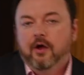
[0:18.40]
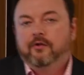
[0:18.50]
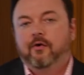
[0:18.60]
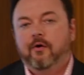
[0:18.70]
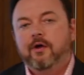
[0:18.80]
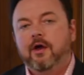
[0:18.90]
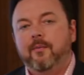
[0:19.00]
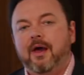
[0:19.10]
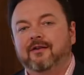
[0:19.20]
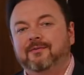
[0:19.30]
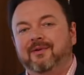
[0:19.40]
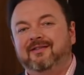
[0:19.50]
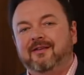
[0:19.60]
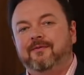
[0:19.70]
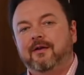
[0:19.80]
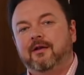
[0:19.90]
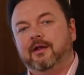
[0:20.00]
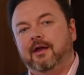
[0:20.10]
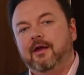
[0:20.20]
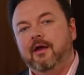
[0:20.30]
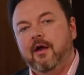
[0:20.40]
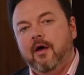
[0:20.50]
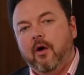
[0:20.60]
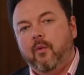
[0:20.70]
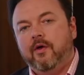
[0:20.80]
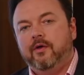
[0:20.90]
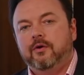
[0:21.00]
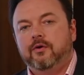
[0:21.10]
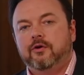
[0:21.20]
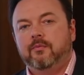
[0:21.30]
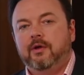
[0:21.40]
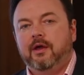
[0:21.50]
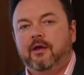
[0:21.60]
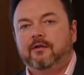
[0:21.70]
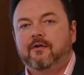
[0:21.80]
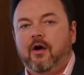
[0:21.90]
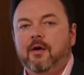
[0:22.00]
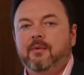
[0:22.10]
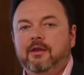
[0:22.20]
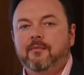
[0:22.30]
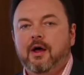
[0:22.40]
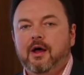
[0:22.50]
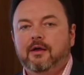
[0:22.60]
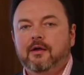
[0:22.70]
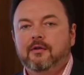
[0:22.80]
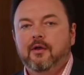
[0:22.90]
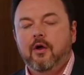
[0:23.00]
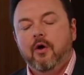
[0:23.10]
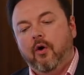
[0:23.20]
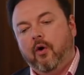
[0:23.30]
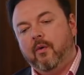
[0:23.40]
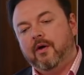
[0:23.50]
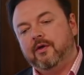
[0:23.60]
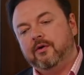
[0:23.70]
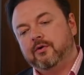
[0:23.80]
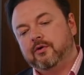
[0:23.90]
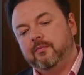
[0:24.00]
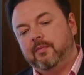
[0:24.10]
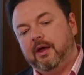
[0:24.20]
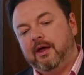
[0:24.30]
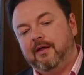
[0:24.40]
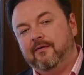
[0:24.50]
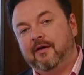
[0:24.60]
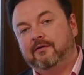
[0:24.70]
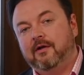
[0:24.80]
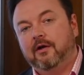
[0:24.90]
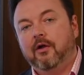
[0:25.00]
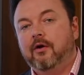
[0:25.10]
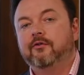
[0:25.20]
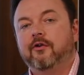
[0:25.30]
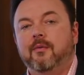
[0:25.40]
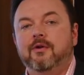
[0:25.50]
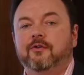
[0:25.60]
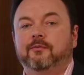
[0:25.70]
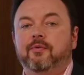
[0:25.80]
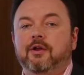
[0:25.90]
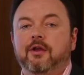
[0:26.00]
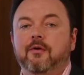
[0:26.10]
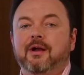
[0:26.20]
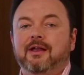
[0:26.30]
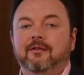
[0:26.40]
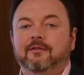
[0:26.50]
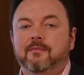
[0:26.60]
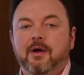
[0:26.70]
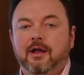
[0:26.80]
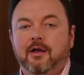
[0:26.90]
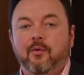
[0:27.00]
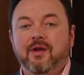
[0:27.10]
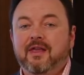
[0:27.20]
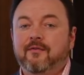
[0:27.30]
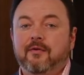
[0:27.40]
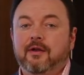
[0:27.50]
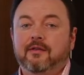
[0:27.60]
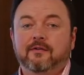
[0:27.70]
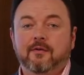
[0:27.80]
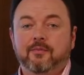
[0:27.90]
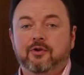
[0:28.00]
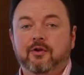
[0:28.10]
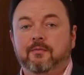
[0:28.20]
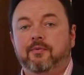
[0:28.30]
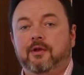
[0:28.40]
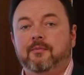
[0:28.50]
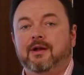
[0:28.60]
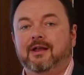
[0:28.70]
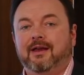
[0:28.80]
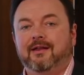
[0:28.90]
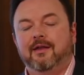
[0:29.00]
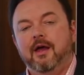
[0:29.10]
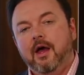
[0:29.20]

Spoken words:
talking about specifically whether you should be timing the market or whether you should be investing long-term and just putting your money into the market whenever there's an opportunity to put in money in.